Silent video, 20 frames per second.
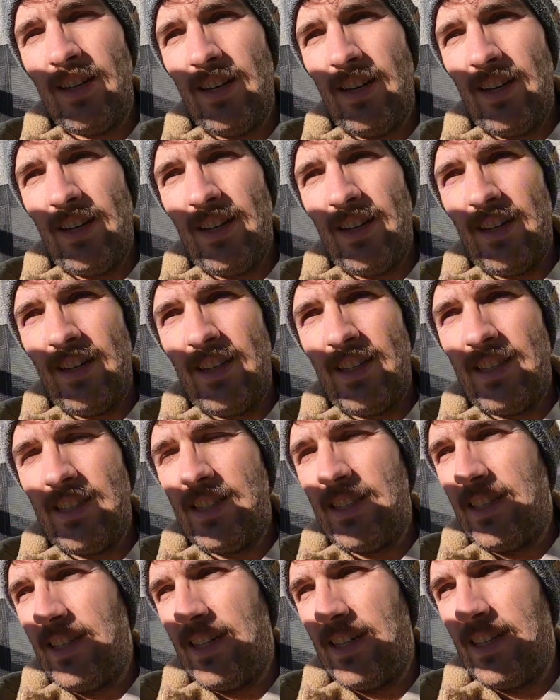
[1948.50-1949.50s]

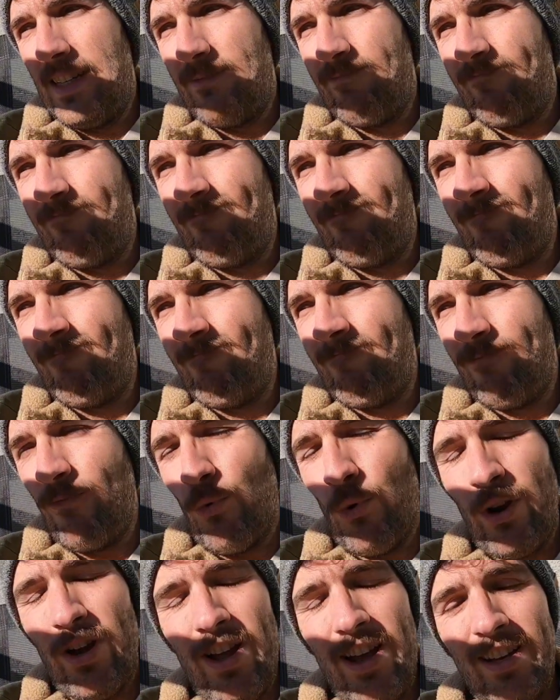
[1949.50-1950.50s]
And
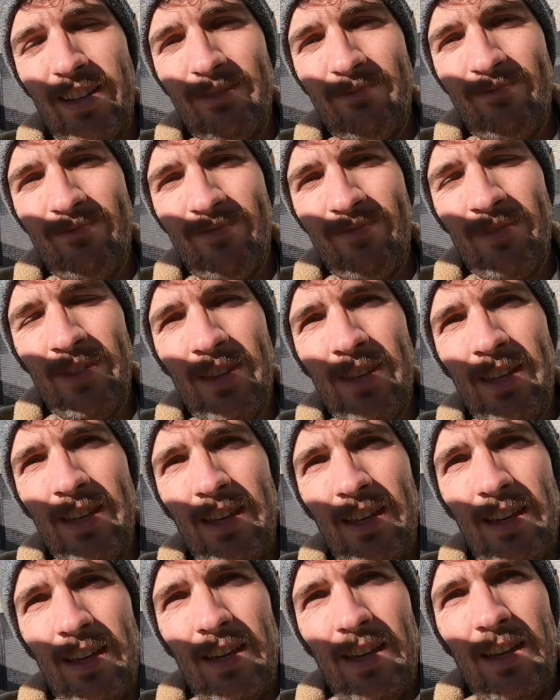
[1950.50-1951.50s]
we're not.
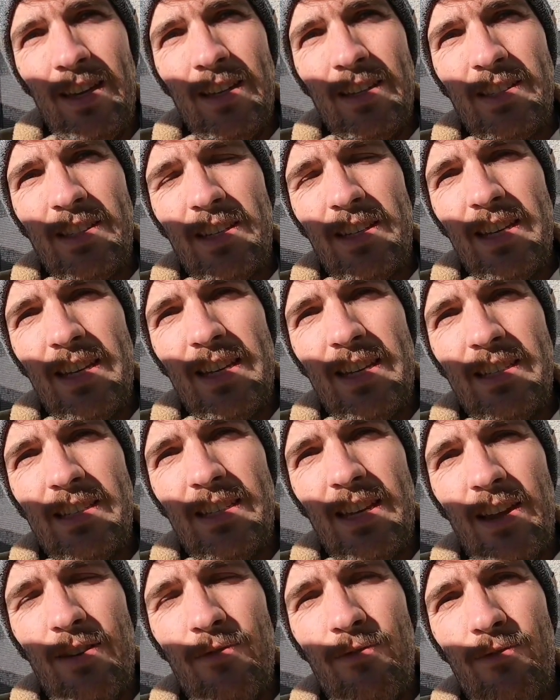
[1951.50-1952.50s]
Sundays
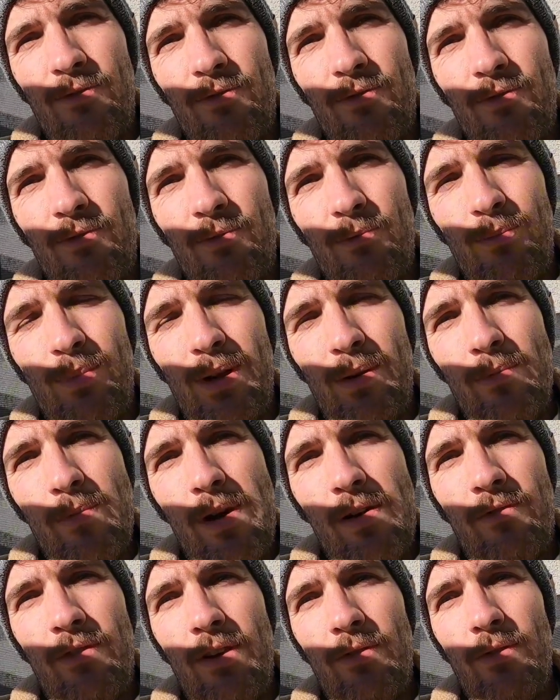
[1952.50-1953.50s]
have been
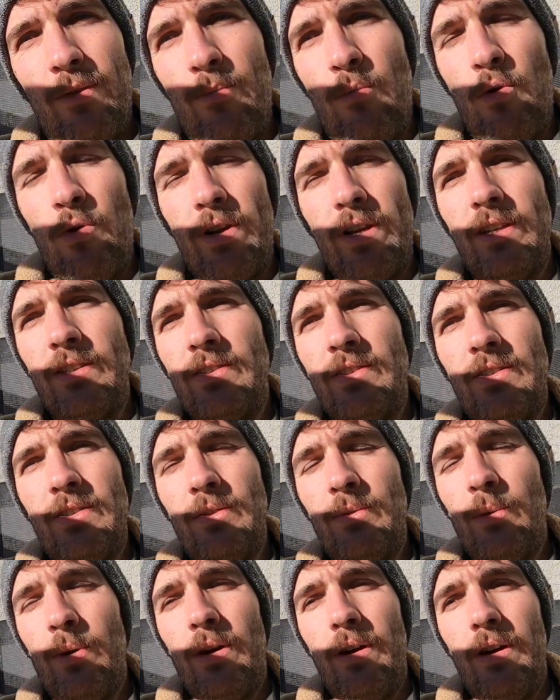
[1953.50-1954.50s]
my favorite mornings
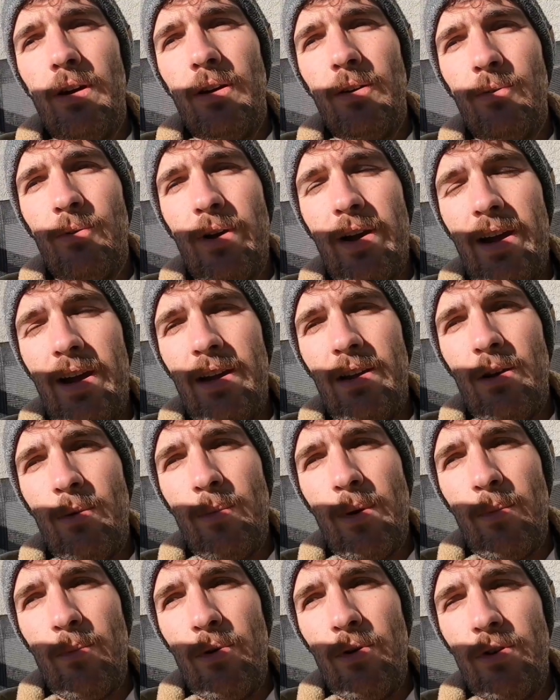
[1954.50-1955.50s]
to ride on
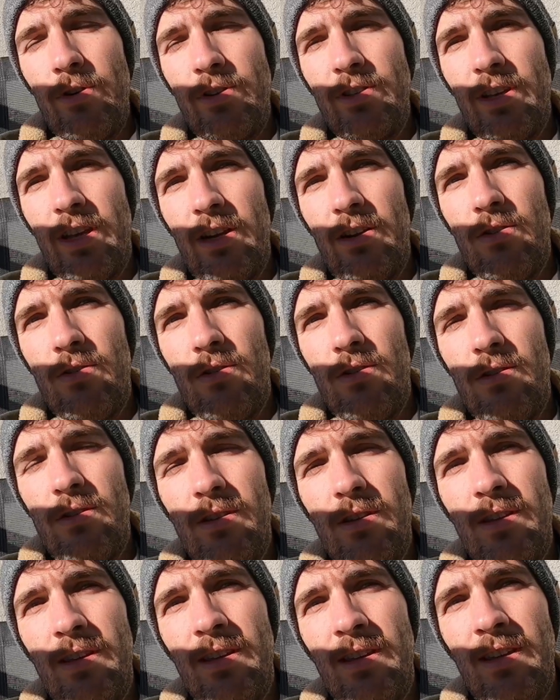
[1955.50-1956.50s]
my motorcycle,
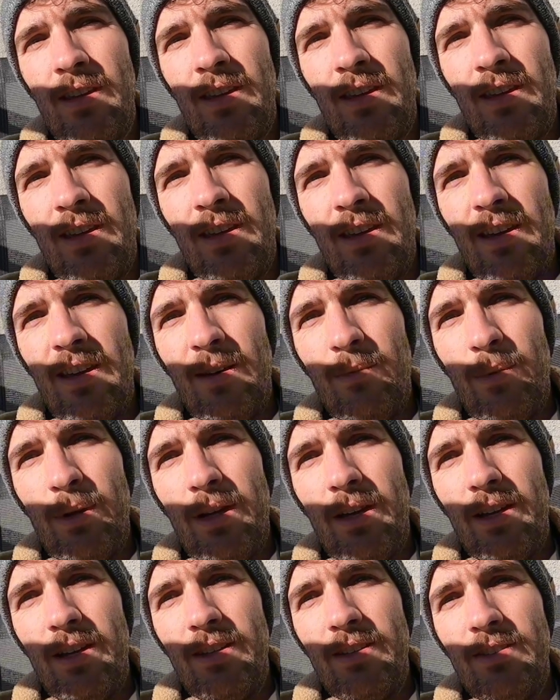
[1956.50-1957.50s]

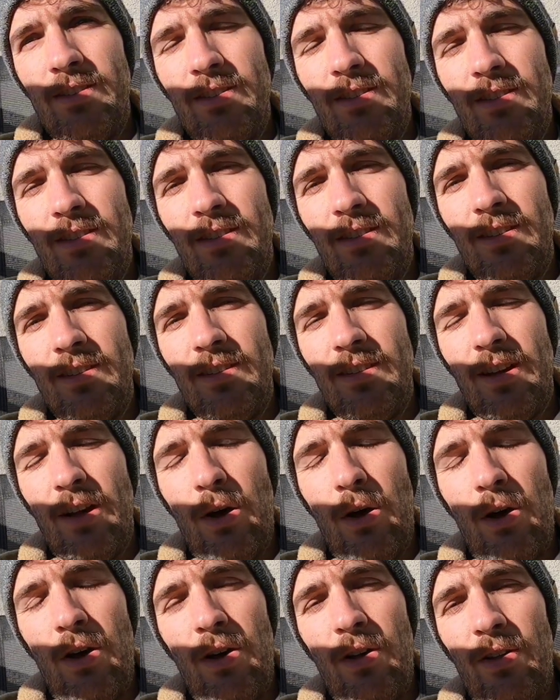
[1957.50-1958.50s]
because
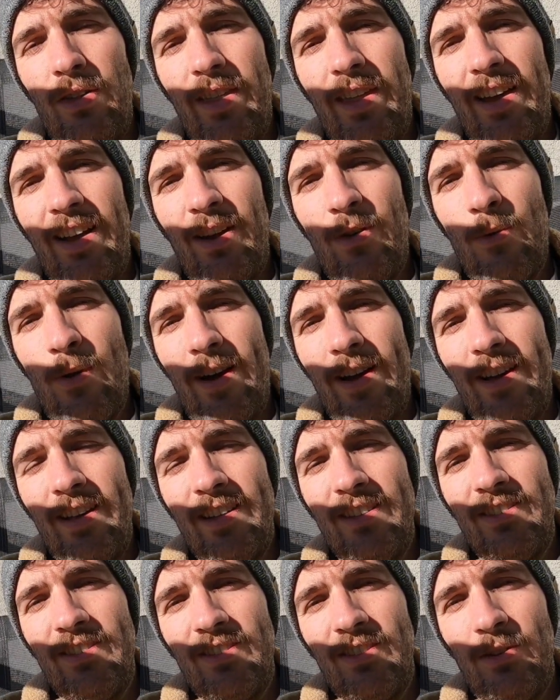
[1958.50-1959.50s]
that quiet
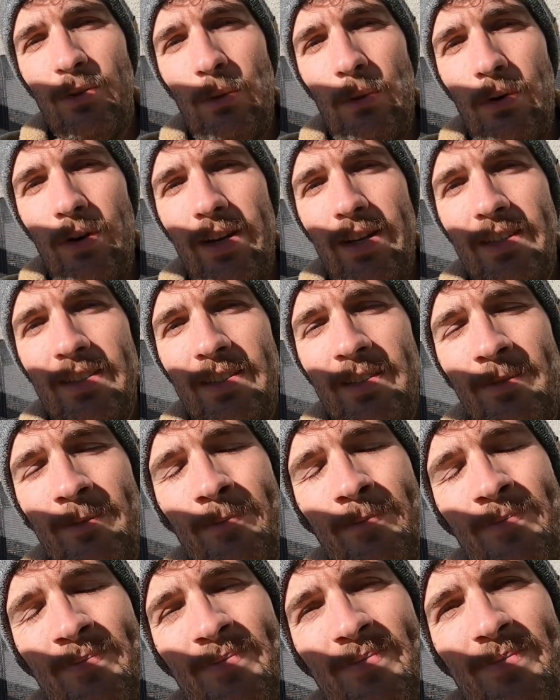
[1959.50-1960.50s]
is just glorious.
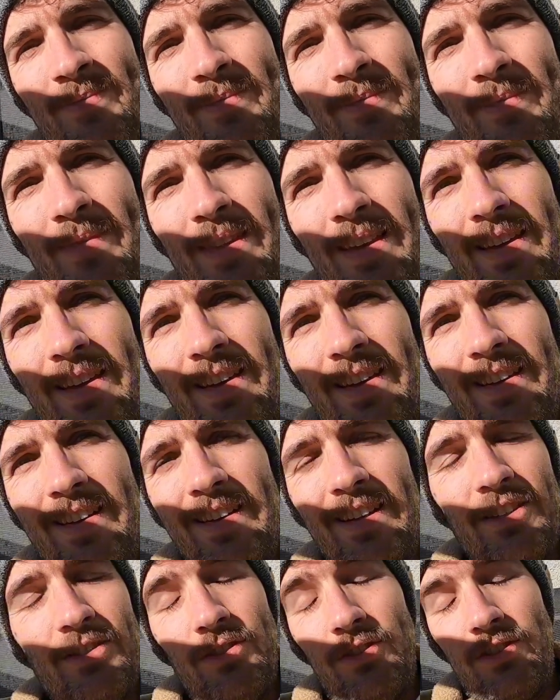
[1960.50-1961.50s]

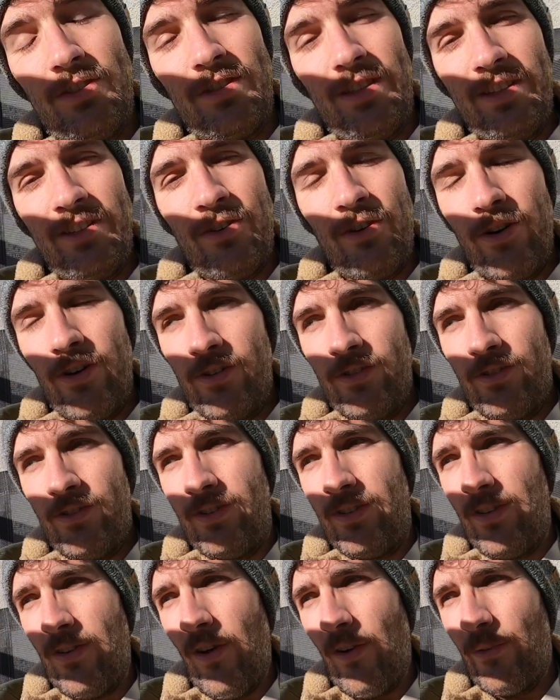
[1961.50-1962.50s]
Because there's just less cars
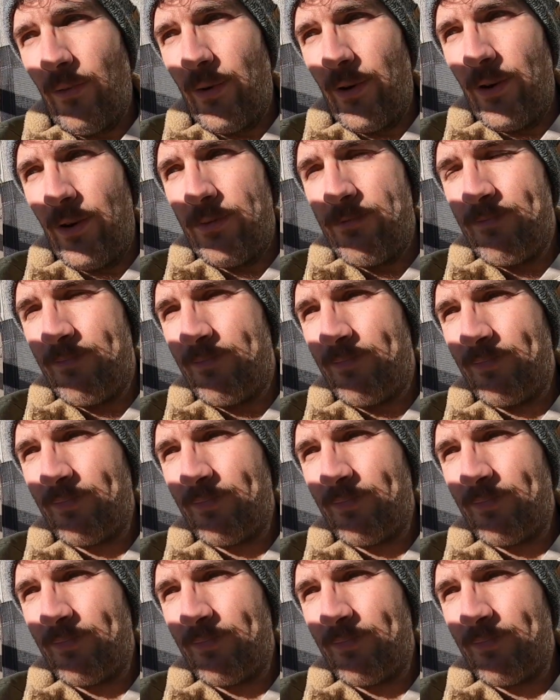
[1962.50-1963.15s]
on the road.